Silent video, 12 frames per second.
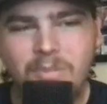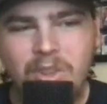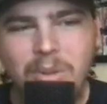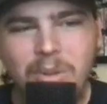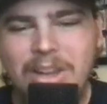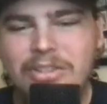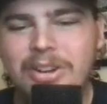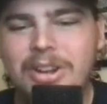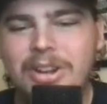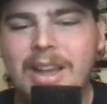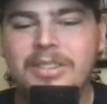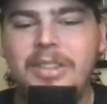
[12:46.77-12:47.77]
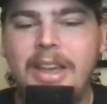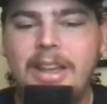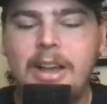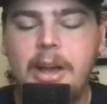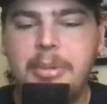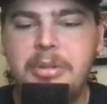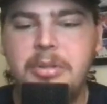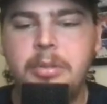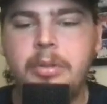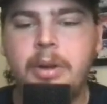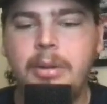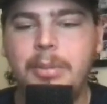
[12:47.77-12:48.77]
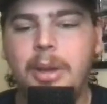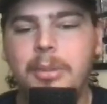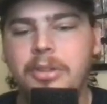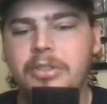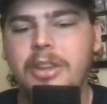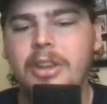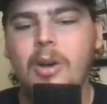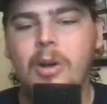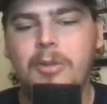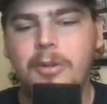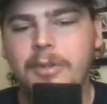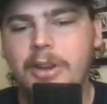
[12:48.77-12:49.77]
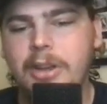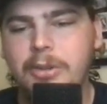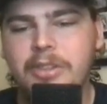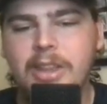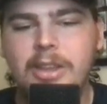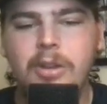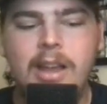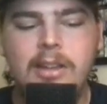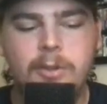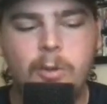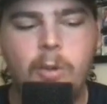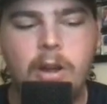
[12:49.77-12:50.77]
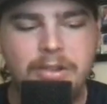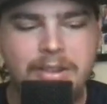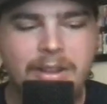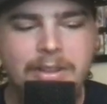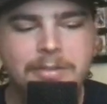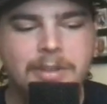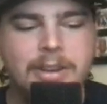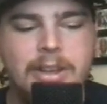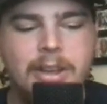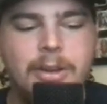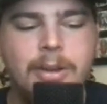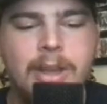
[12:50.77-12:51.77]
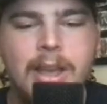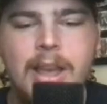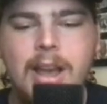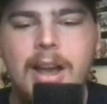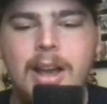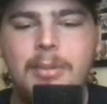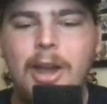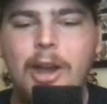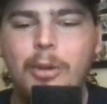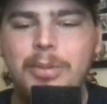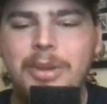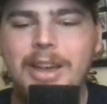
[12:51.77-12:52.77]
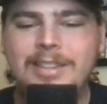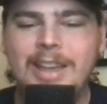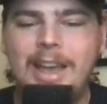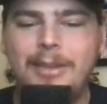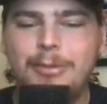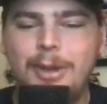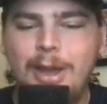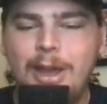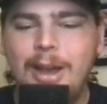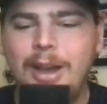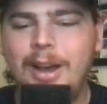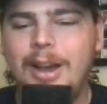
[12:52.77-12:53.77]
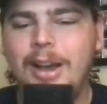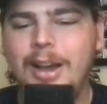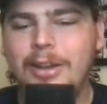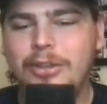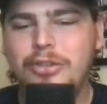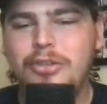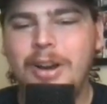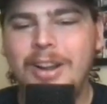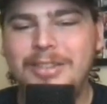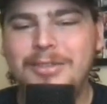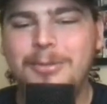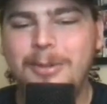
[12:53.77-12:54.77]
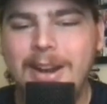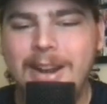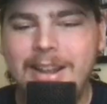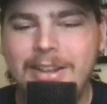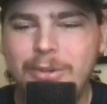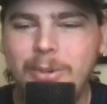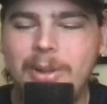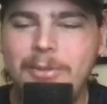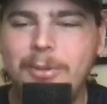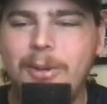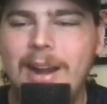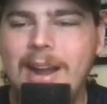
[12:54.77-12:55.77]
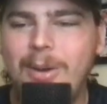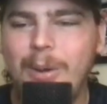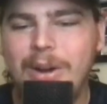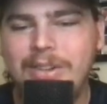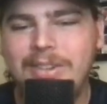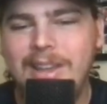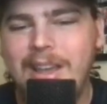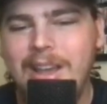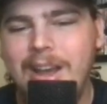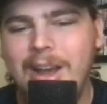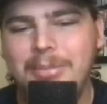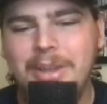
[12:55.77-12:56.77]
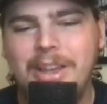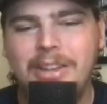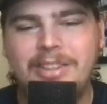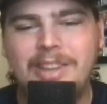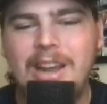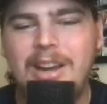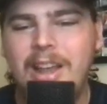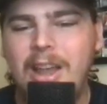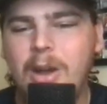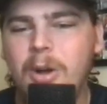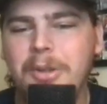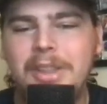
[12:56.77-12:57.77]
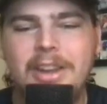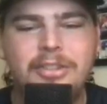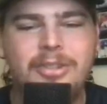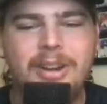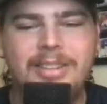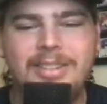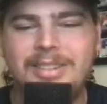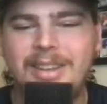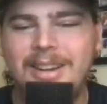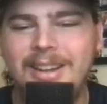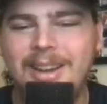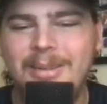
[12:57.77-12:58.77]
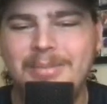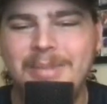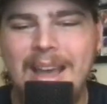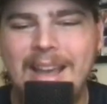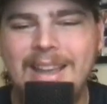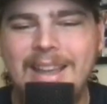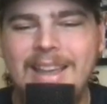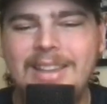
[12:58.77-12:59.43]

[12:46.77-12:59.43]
Make sure you guys like, comment, subscribe to be able to see all of our videos. Thank you guys for watching this video. I hope you guys have a stress-free 24 hours, because Saturday, all of that stress is going to come back.